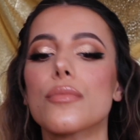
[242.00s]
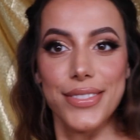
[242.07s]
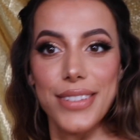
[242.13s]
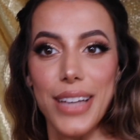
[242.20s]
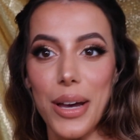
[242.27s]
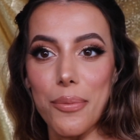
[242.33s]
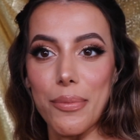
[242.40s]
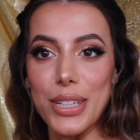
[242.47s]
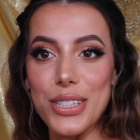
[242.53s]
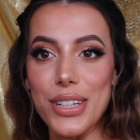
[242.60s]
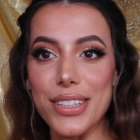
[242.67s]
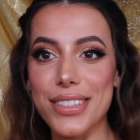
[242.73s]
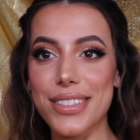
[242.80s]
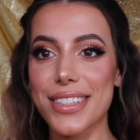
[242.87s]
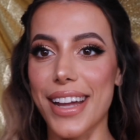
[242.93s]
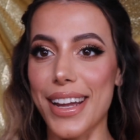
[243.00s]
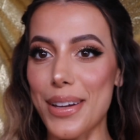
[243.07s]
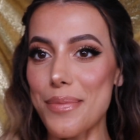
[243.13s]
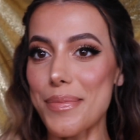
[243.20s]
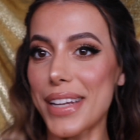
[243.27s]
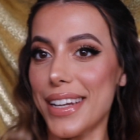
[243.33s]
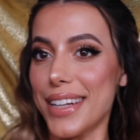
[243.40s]
Can we just take
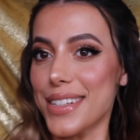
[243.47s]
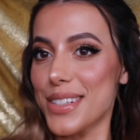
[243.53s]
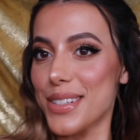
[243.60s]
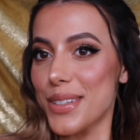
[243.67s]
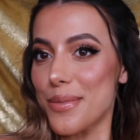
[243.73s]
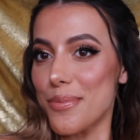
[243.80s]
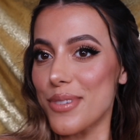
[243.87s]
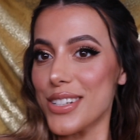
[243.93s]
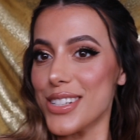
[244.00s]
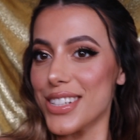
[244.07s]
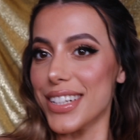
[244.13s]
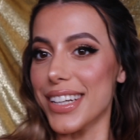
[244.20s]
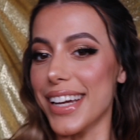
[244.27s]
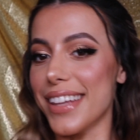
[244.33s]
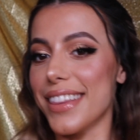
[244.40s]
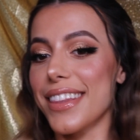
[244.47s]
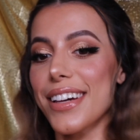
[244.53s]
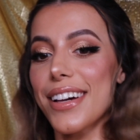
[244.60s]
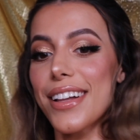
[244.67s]
a minute to appreciate the